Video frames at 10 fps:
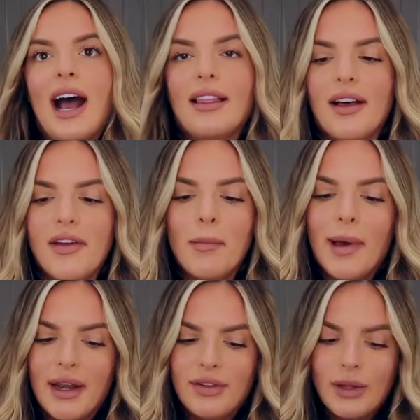I love it.
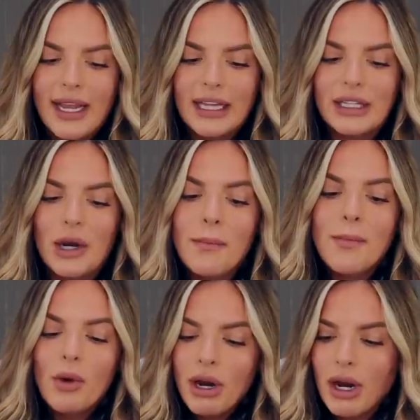But if you like a little
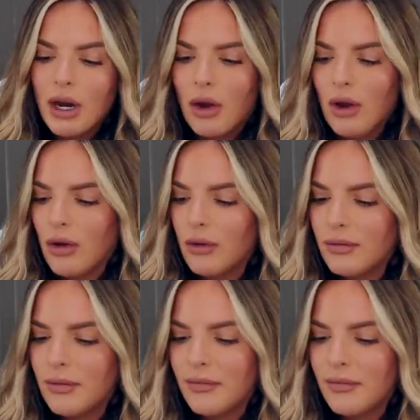more, oh,